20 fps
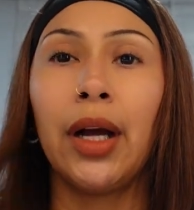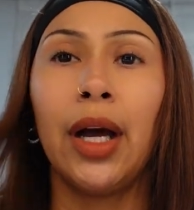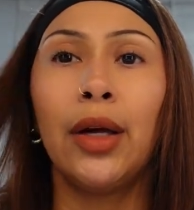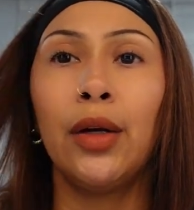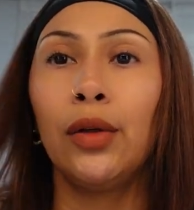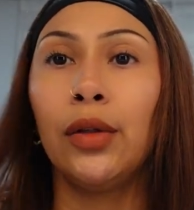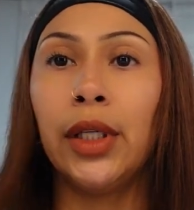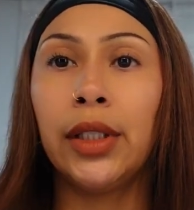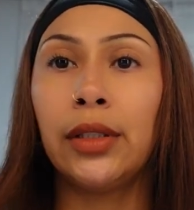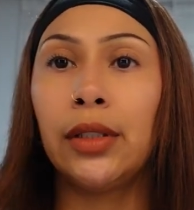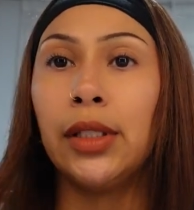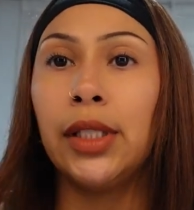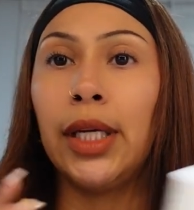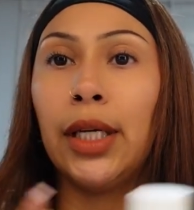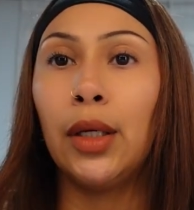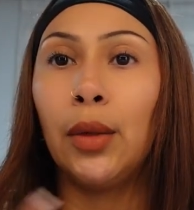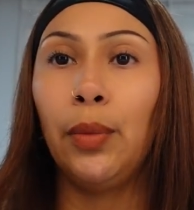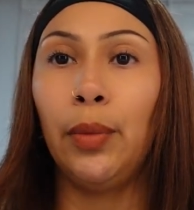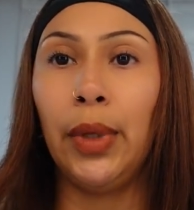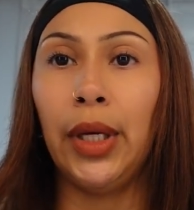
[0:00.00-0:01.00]
I don't like to take
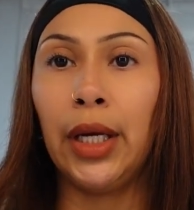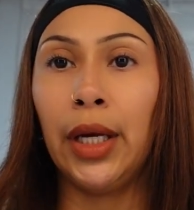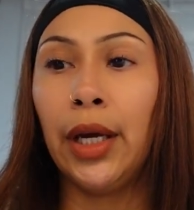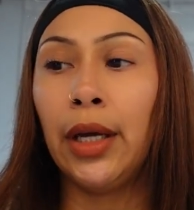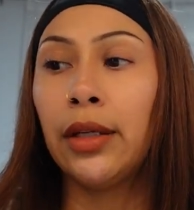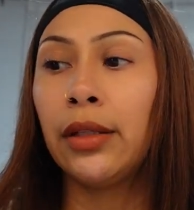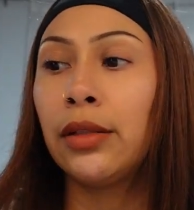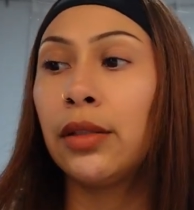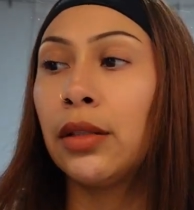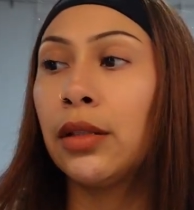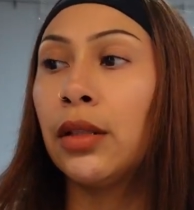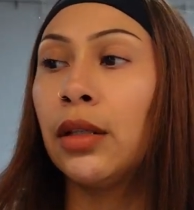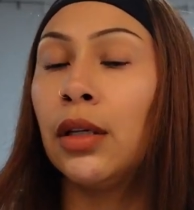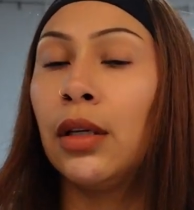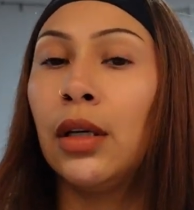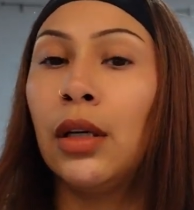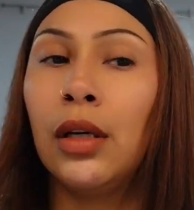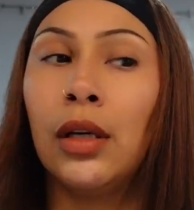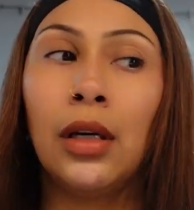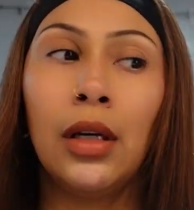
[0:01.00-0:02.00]
a big ass
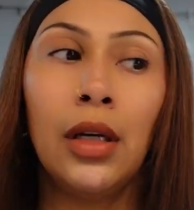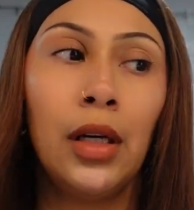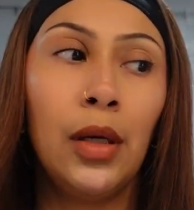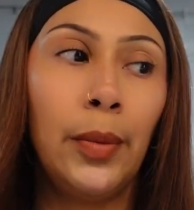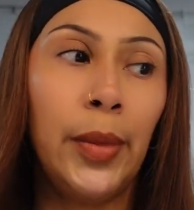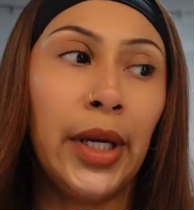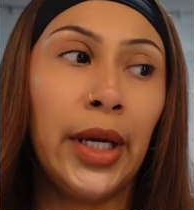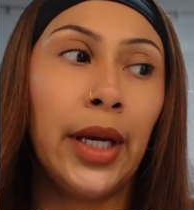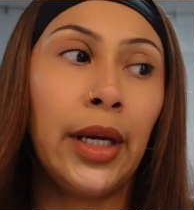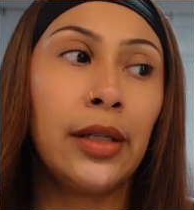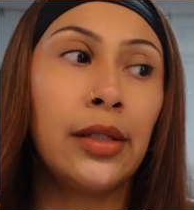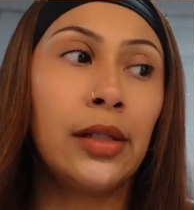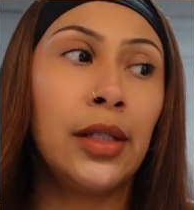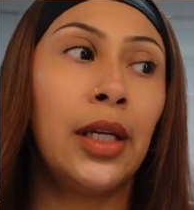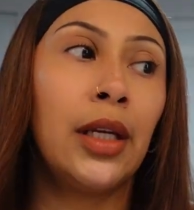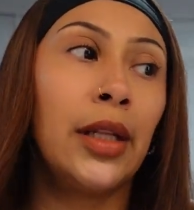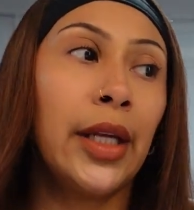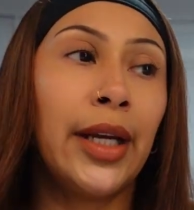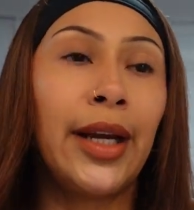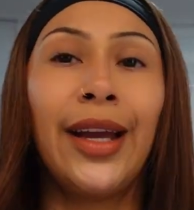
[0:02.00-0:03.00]

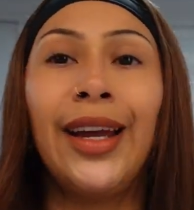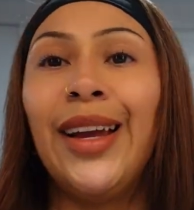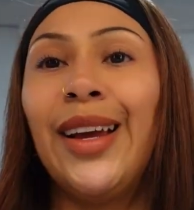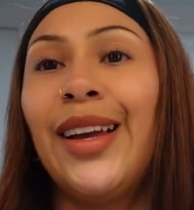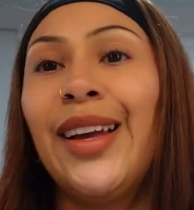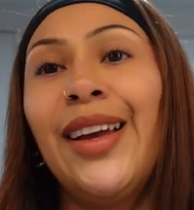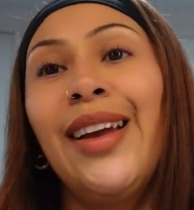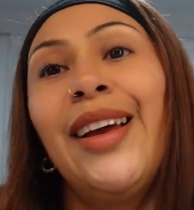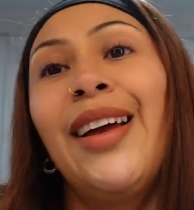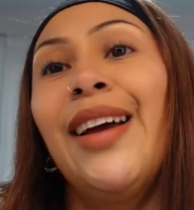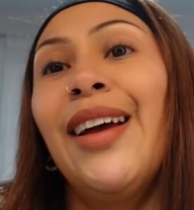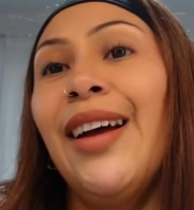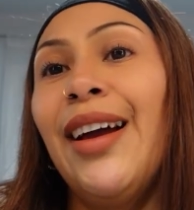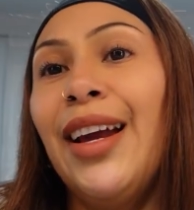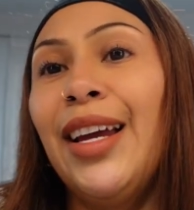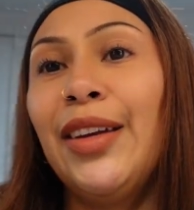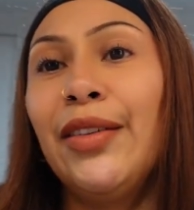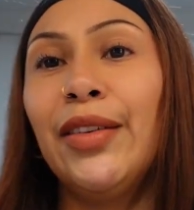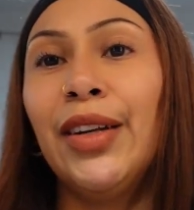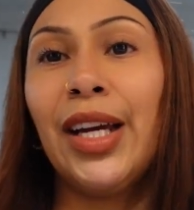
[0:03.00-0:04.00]
thing. Like I
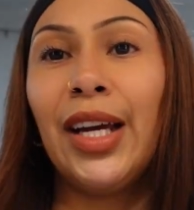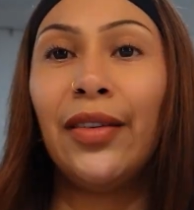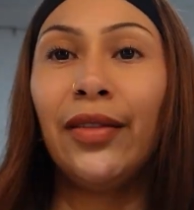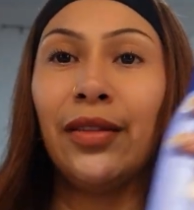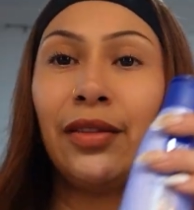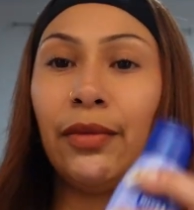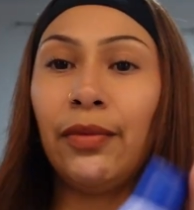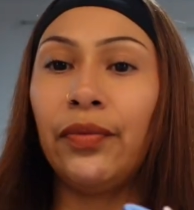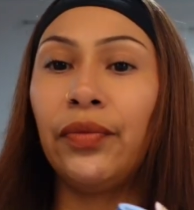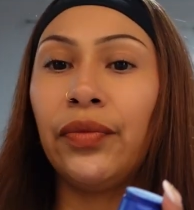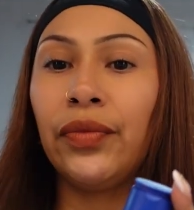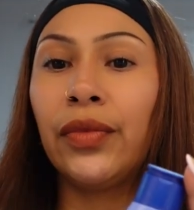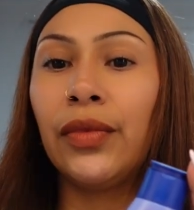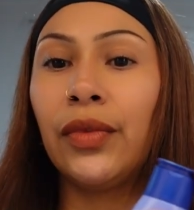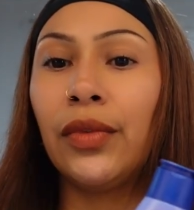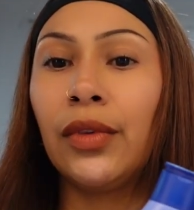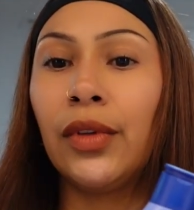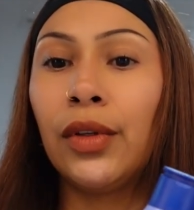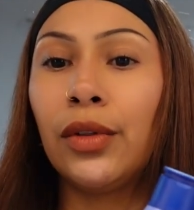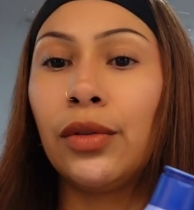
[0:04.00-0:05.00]
even have,
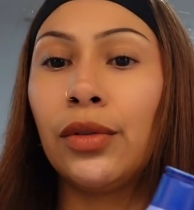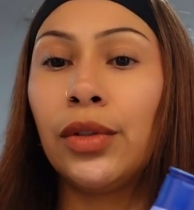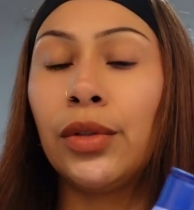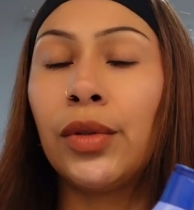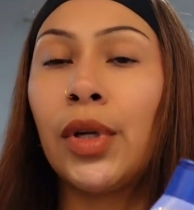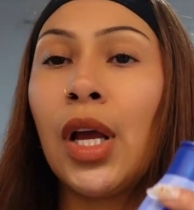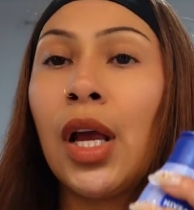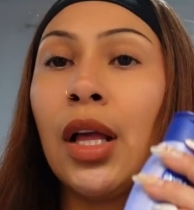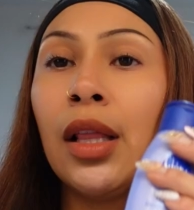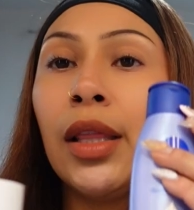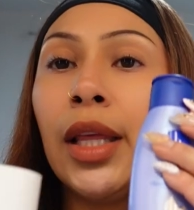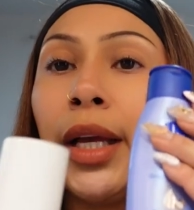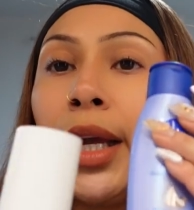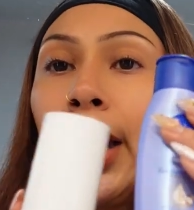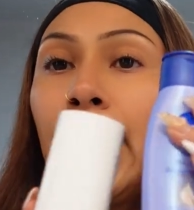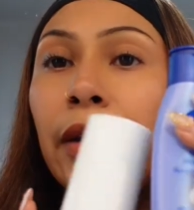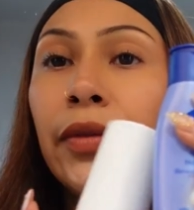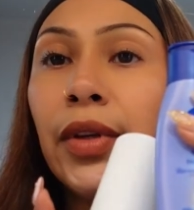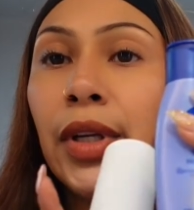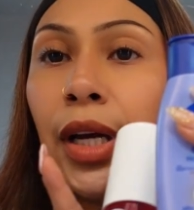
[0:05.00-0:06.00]
oh shoot, like I
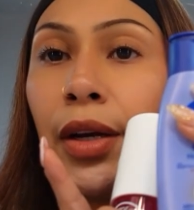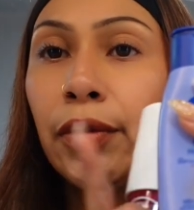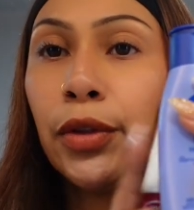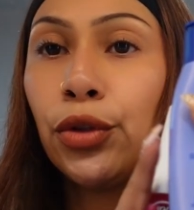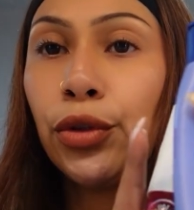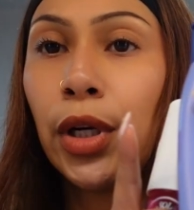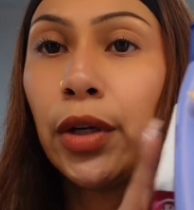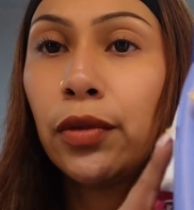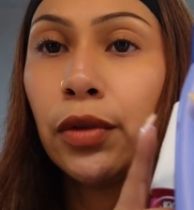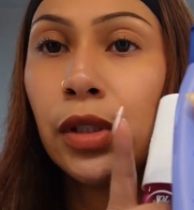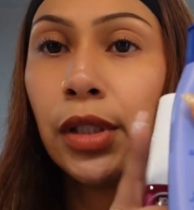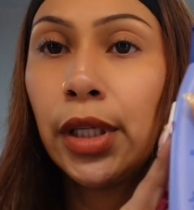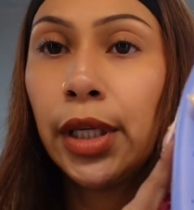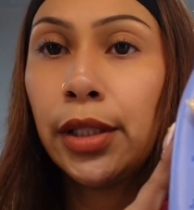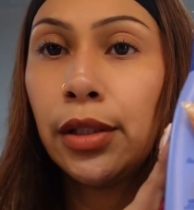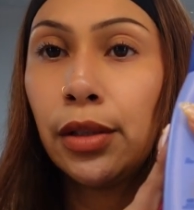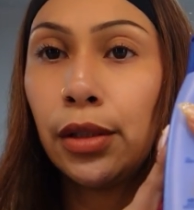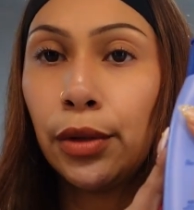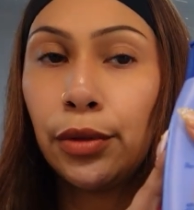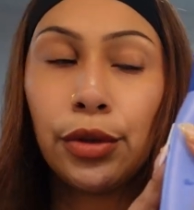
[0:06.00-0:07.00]
even have a travel
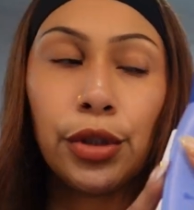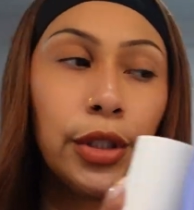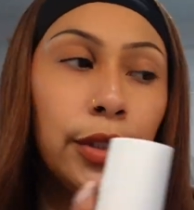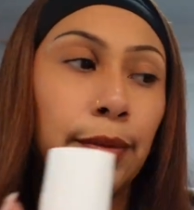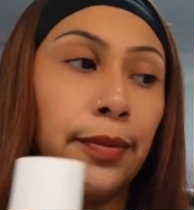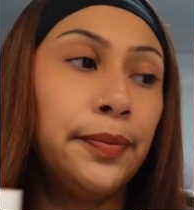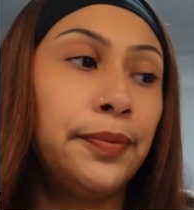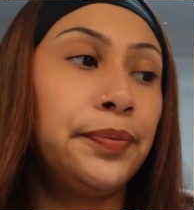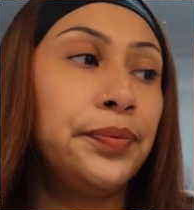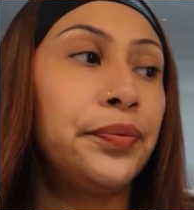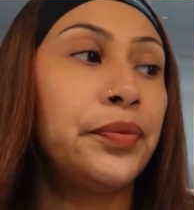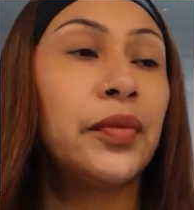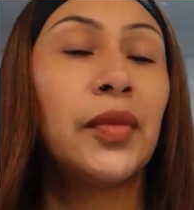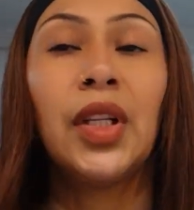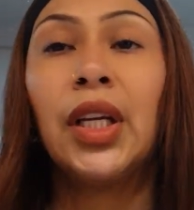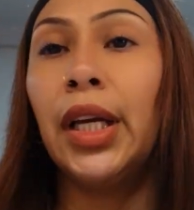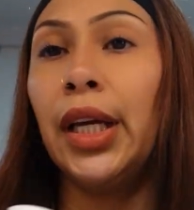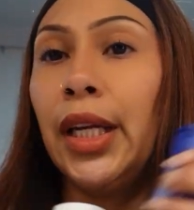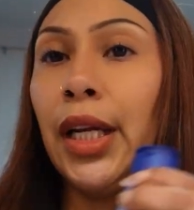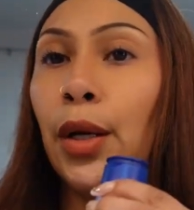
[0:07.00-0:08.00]
size lotion,
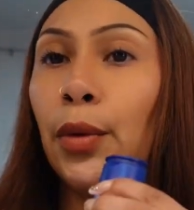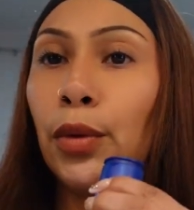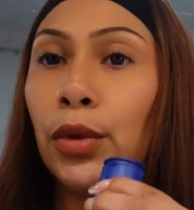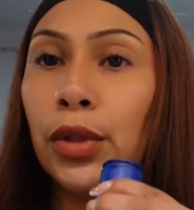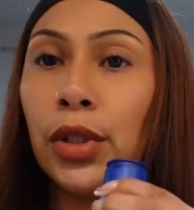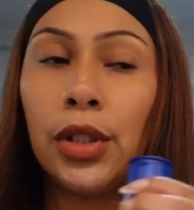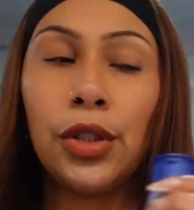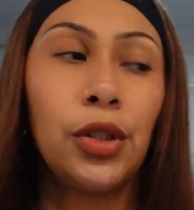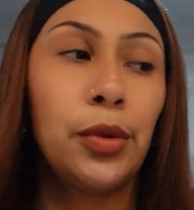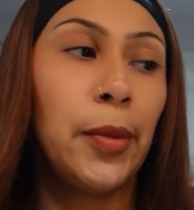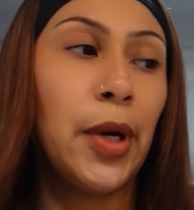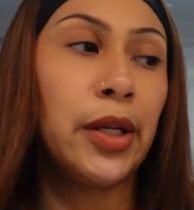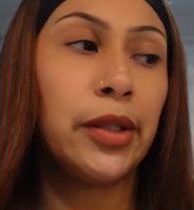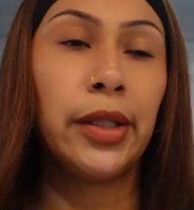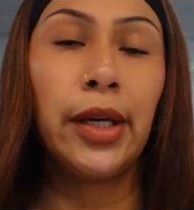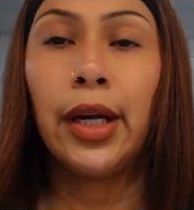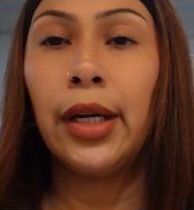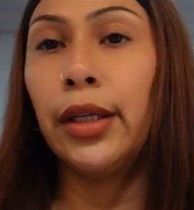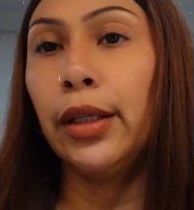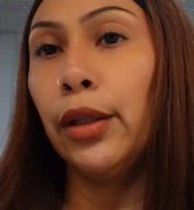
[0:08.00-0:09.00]
and I will touch about
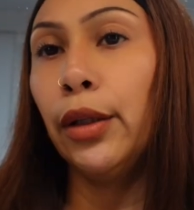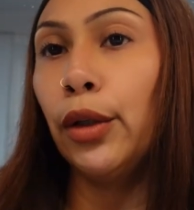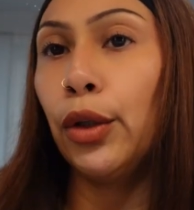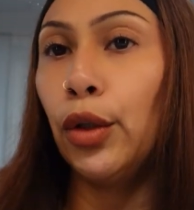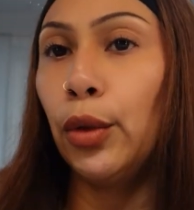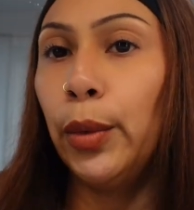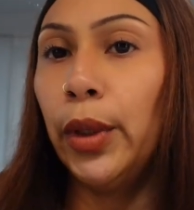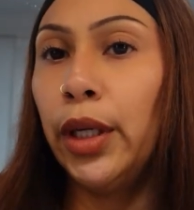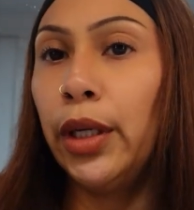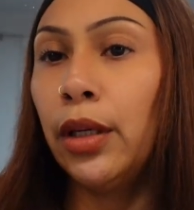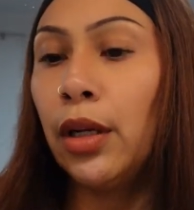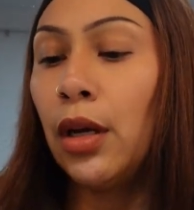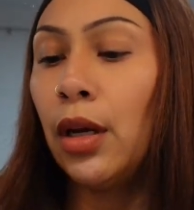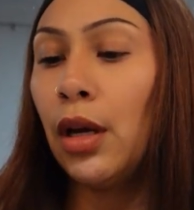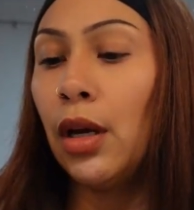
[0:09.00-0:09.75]
that in a little bit.